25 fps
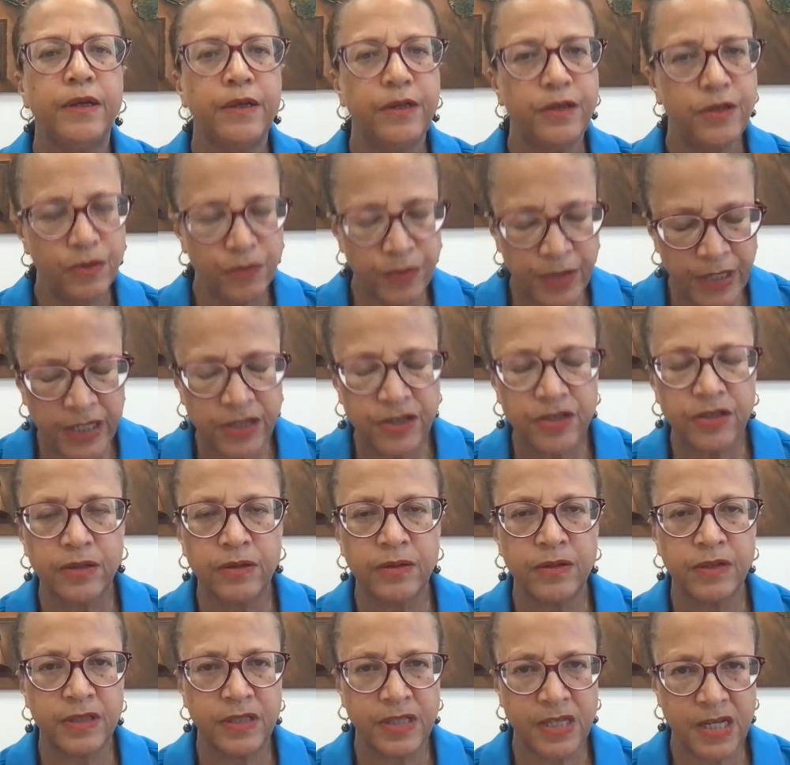you need
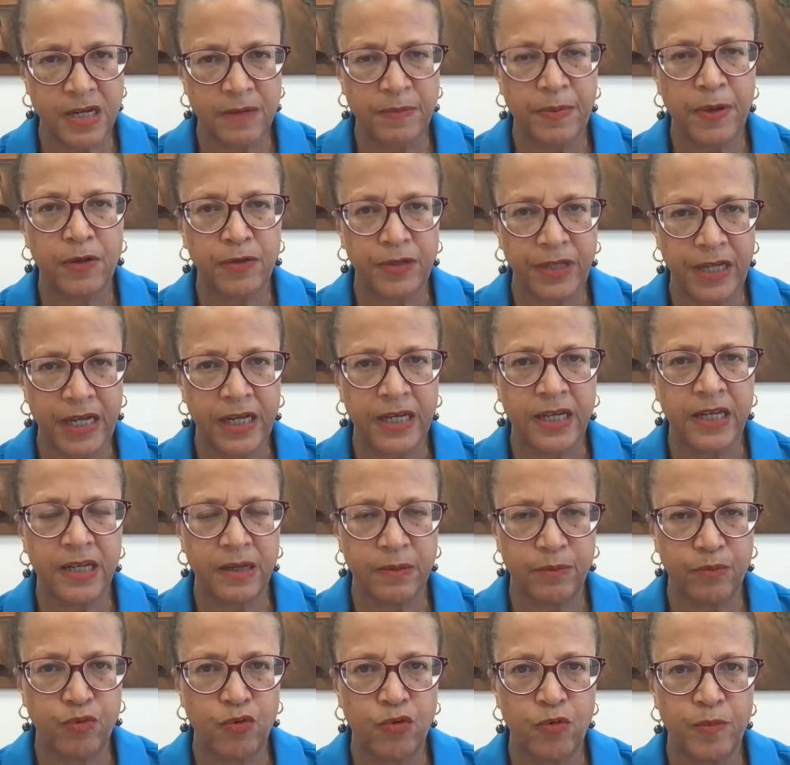to see about getting
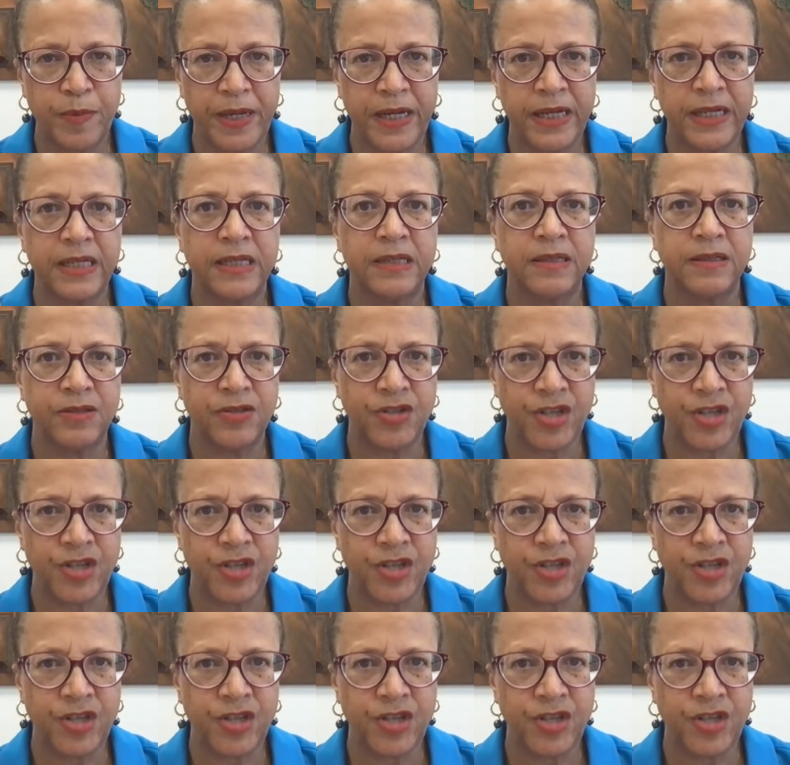it probated.